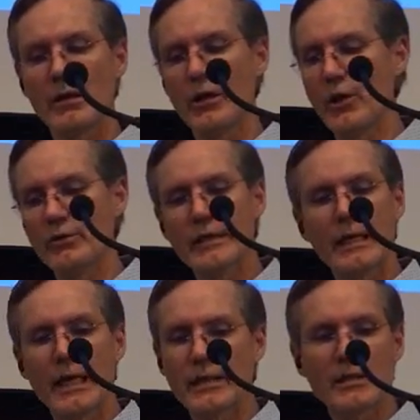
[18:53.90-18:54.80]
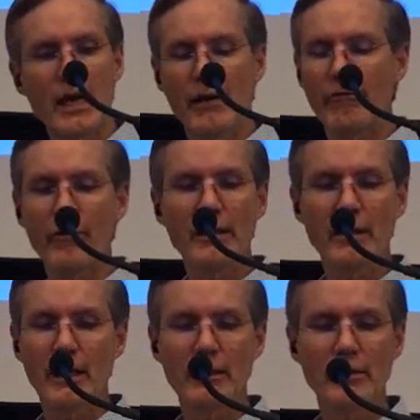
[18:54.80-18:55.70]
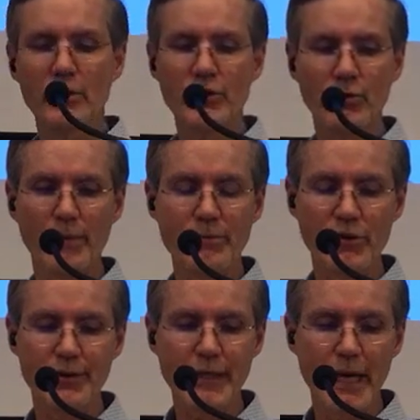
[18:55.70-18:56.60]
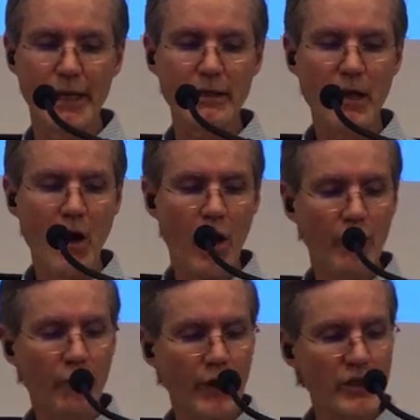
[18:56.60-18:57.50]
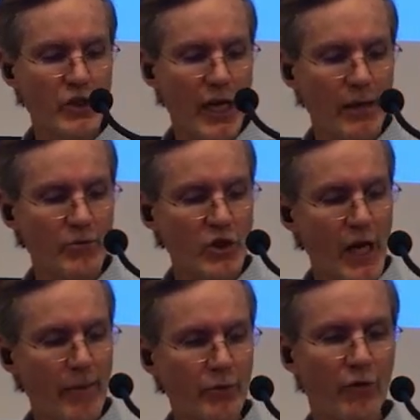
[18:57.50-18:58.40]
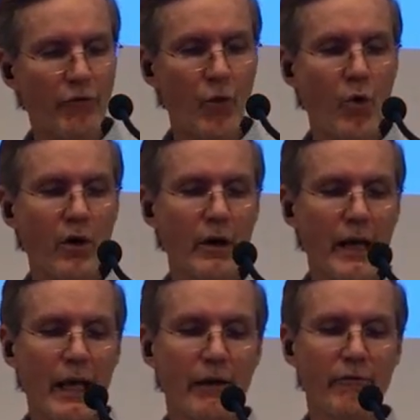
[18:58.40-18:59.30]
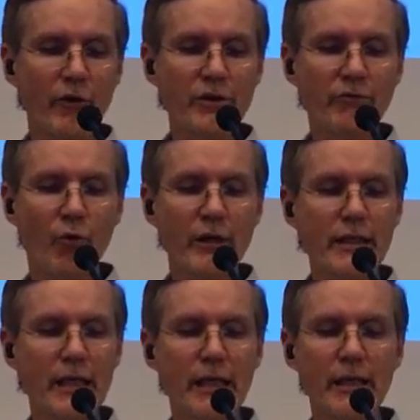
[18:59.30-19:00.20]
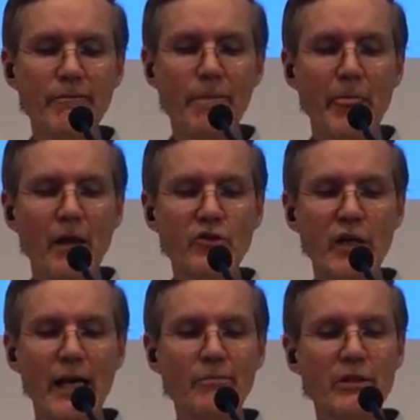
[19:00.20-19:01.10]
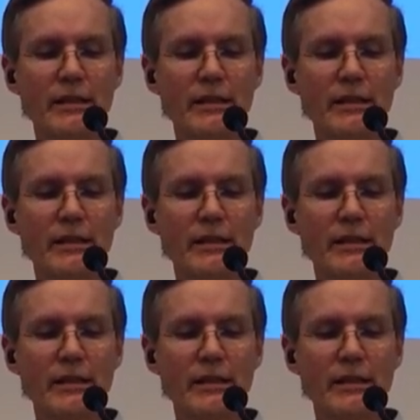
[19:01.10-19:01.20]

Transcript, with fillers: goes against everything that the scripture says. Over in James chapter 4 and verse 14, James